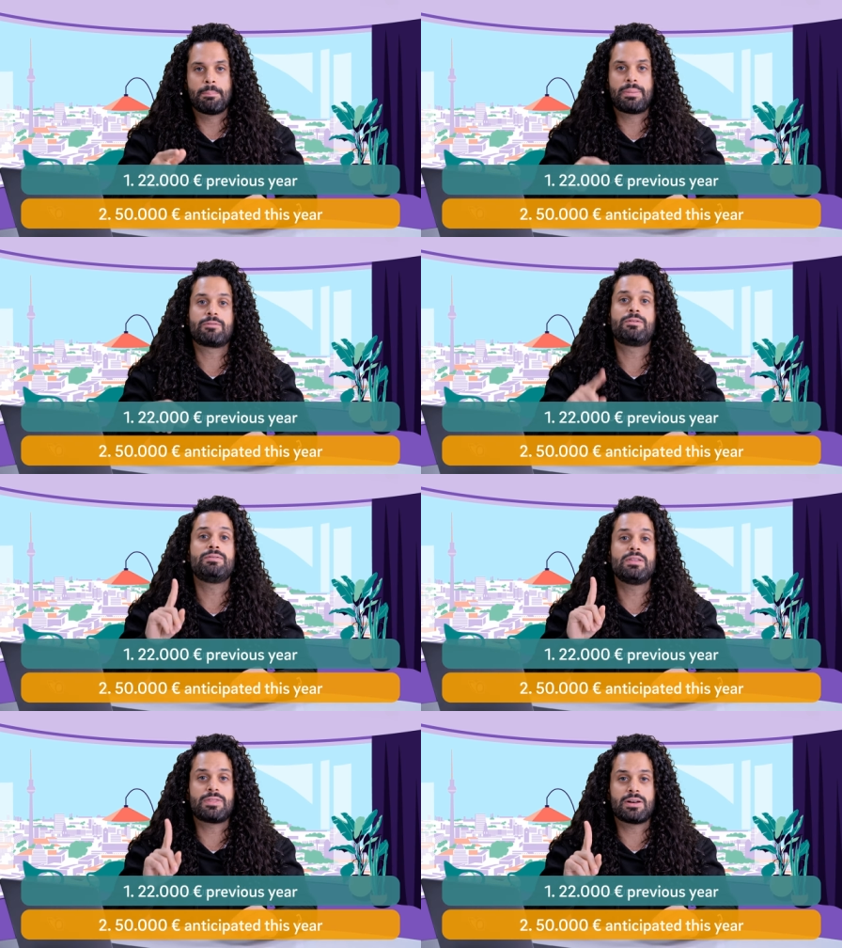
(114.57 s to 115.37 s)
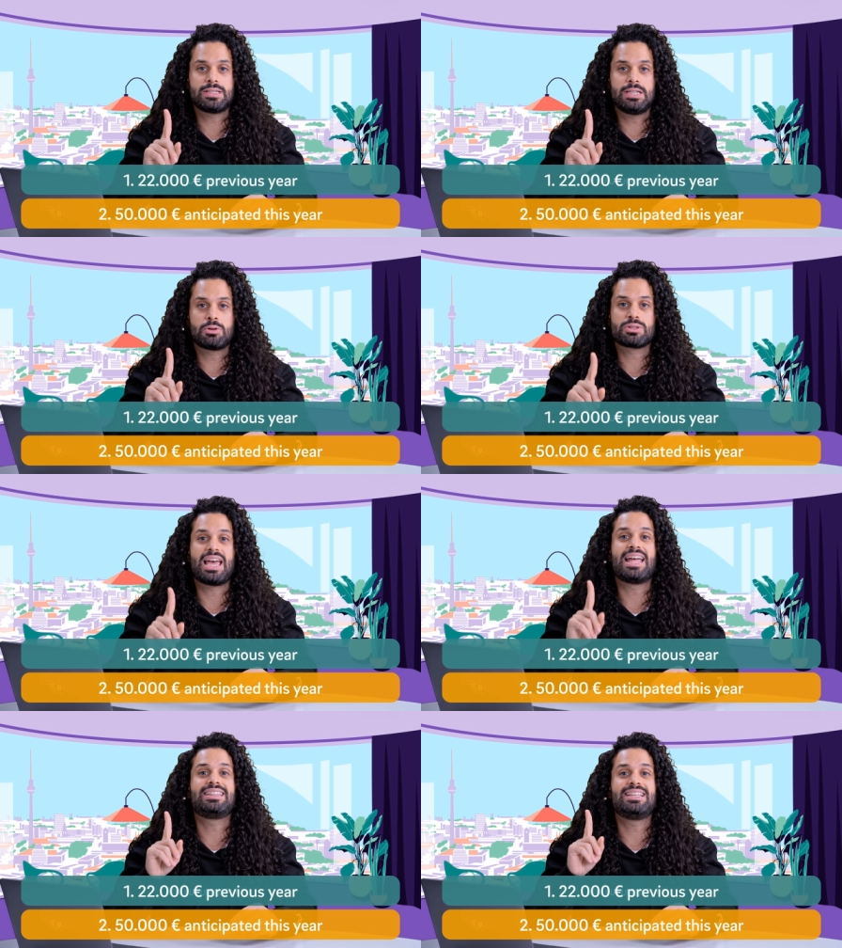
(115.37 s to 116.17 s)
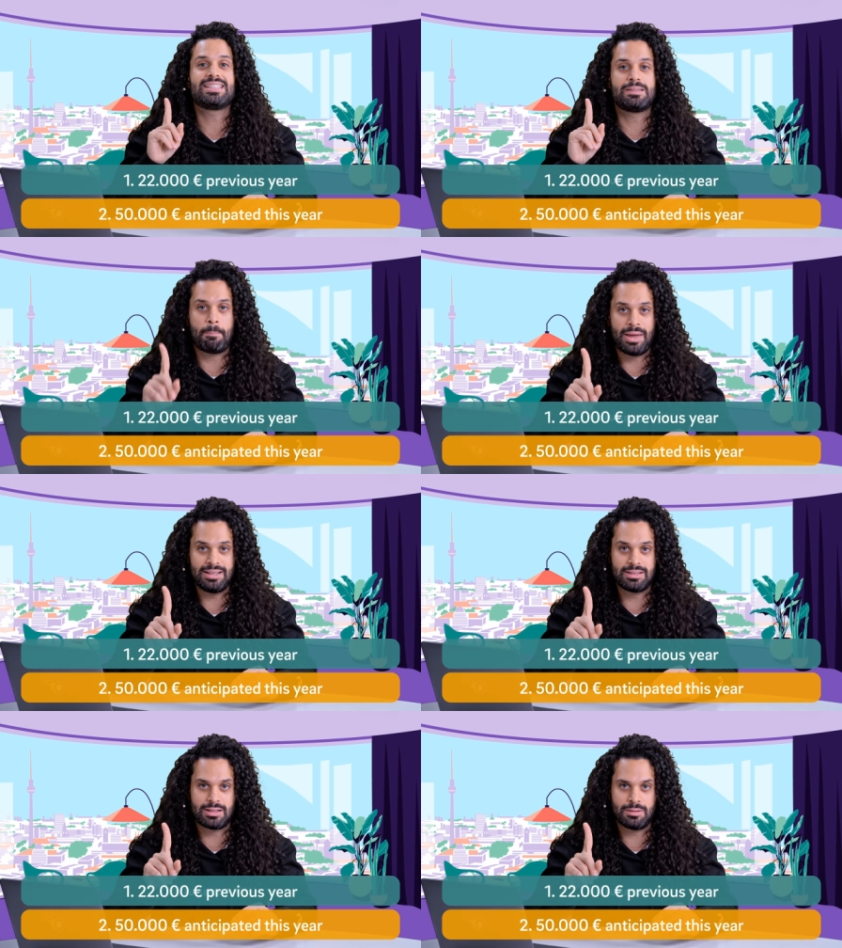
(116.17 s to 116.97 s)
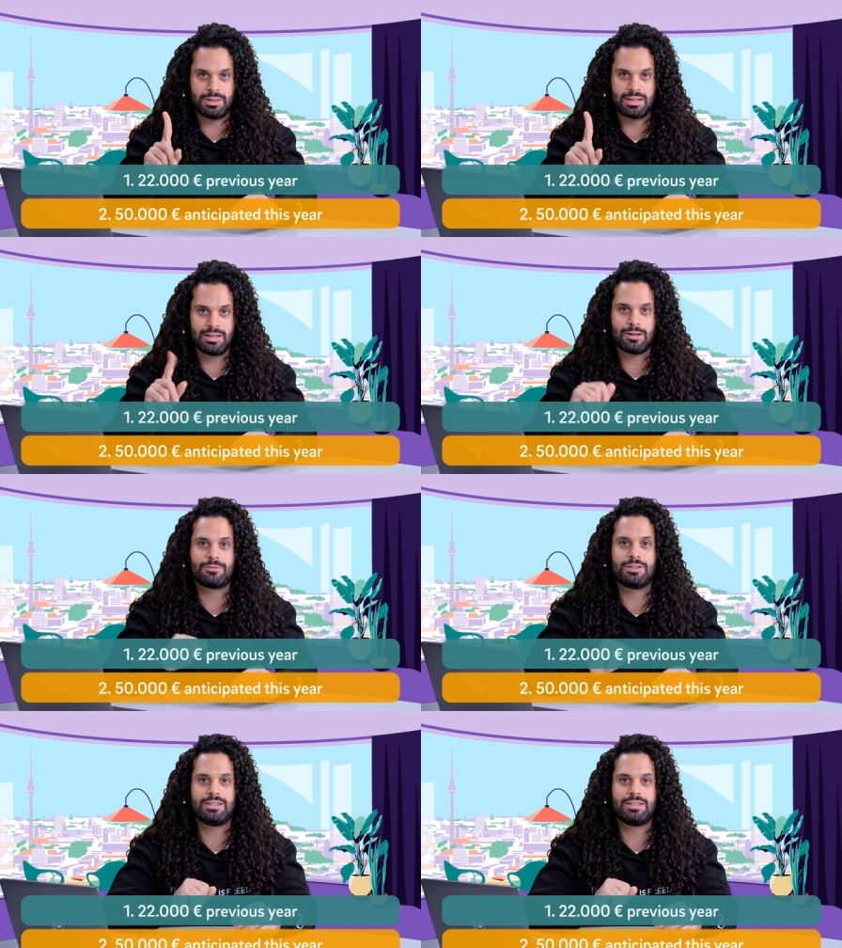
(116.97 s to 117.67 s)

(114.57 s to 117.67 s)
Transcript: but 50,000 euros anticipated at the beginning of the